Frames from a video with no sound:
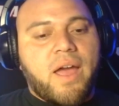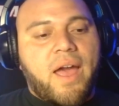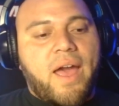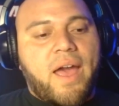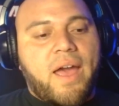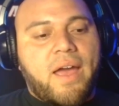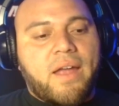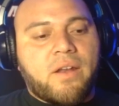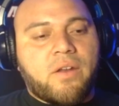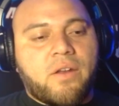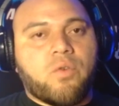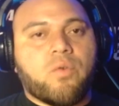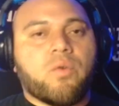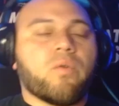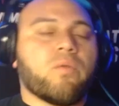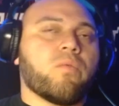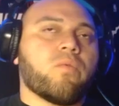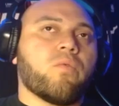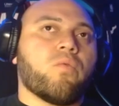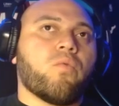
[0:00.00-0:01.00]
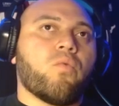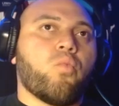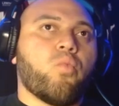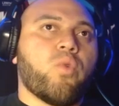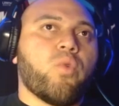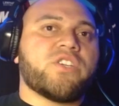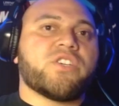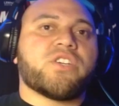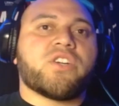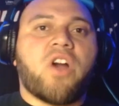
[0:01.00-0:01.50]
And
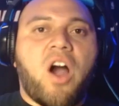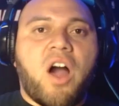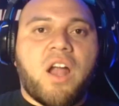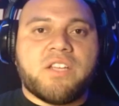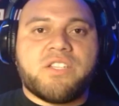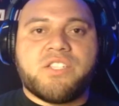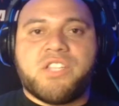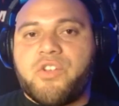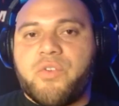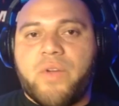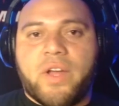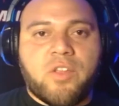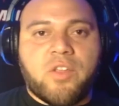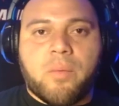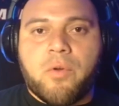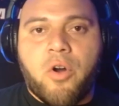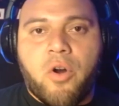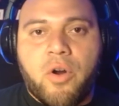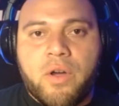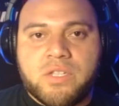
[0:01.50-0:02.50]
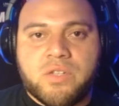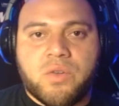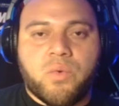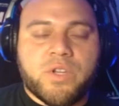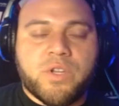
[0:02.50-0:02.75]
which college did you end up going to?